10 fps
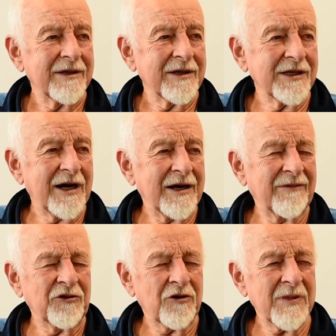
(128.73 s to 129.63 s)
you know, I
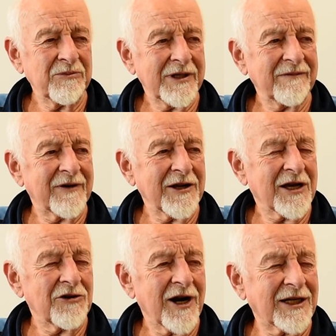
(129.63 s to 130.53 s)
haven't remembered it very
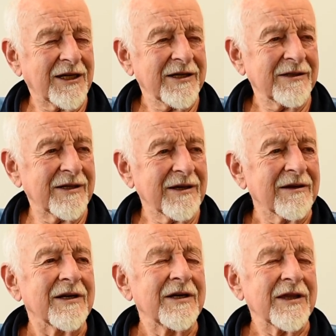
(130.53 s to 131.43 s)
correctly, I think.
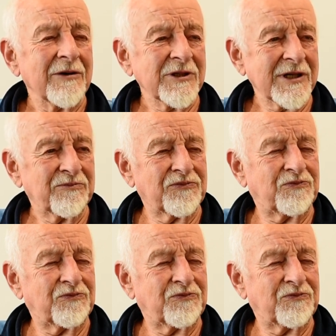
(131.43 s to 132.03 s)
There was a